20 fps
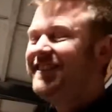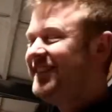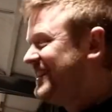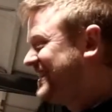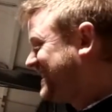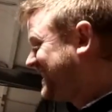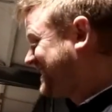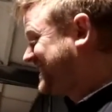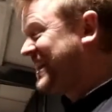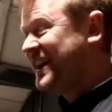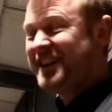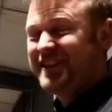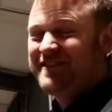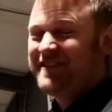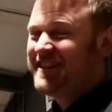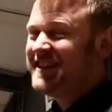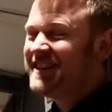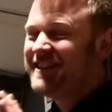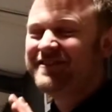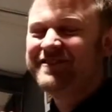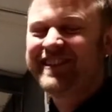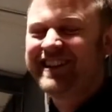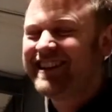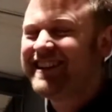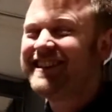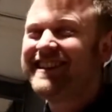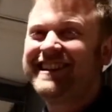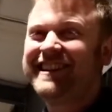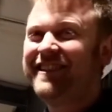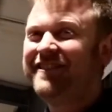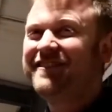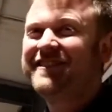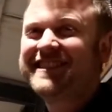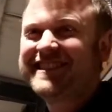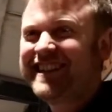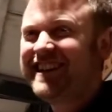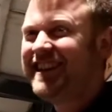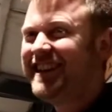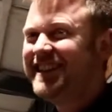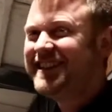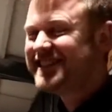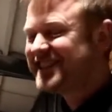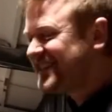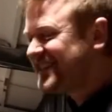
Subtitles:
which is going to be completely off the charts.